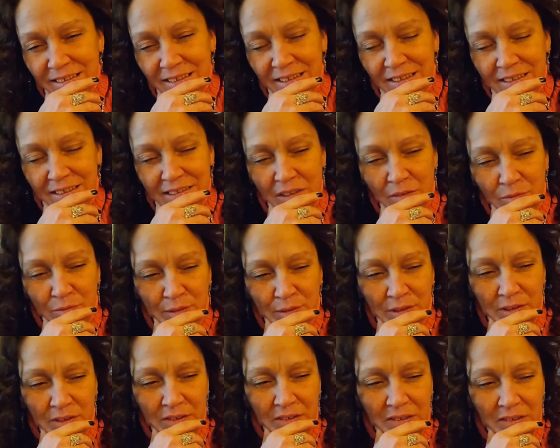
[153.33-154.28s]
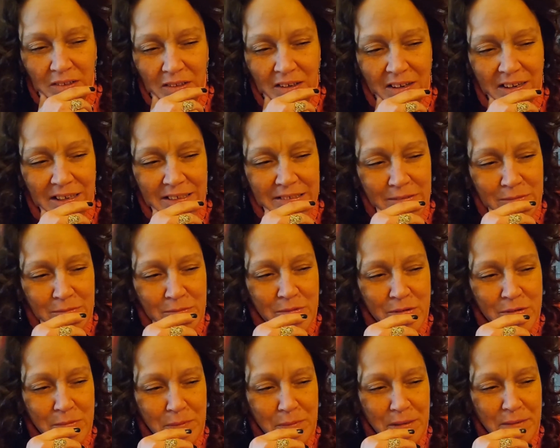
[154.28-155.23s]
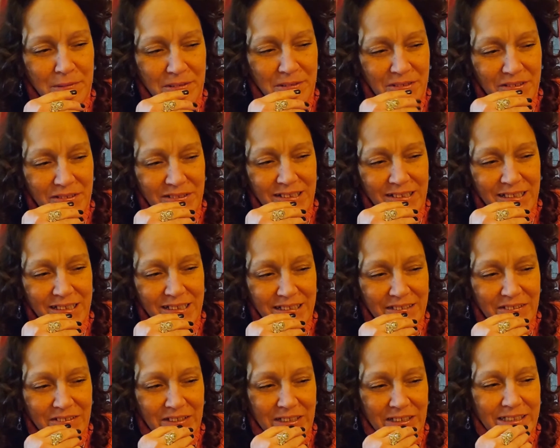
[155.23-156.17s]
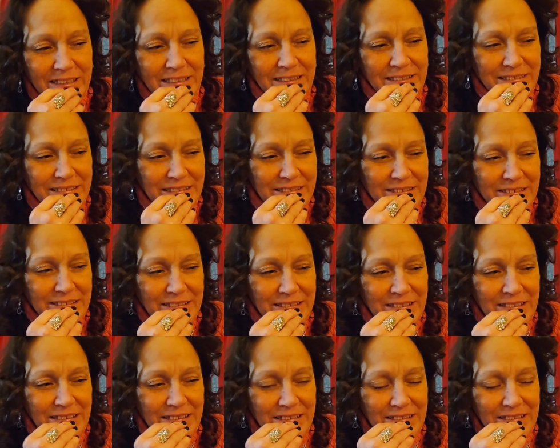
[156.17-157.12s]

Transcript: I don't want people to think like I just like